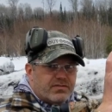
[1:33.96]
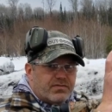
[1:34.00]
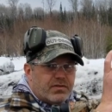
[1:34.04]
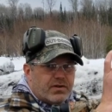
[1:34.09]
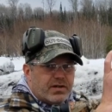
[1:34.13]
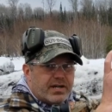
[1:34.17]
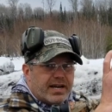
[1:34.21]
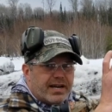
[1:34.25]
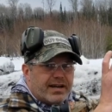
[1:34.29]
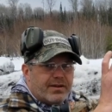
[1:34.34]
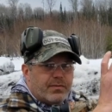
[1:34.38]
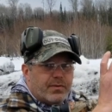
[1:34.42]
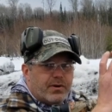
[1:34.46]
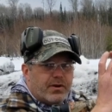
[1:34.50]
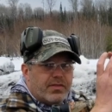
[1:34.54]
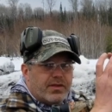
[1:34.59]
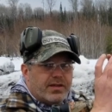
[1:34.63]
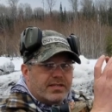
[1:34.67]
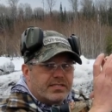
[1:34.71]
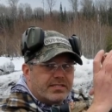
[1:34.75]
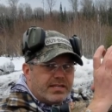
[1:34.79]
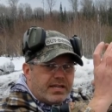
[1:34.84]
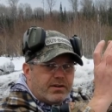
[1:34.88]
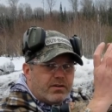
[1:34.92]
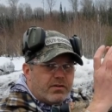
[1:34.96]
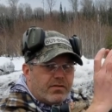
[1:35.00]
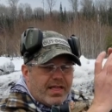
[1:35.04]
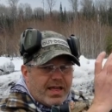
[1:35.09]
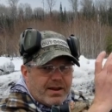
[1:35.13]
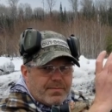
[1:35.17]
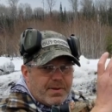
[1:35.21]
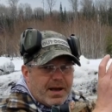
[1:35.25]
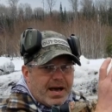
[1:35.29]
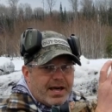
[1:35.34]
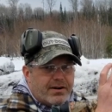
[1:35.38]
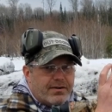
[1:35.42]
for kind of where the center of
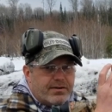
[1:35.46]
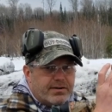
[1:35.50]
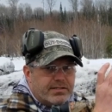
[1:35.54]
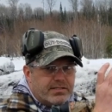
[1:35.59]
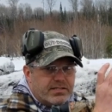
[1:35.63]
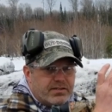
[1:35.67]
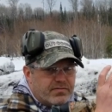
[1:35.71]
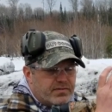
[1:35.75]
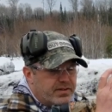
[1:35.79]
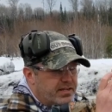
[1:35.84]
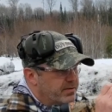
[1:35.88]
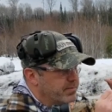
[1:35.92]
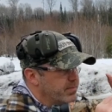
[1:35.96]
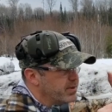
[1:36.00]
that pattern is if need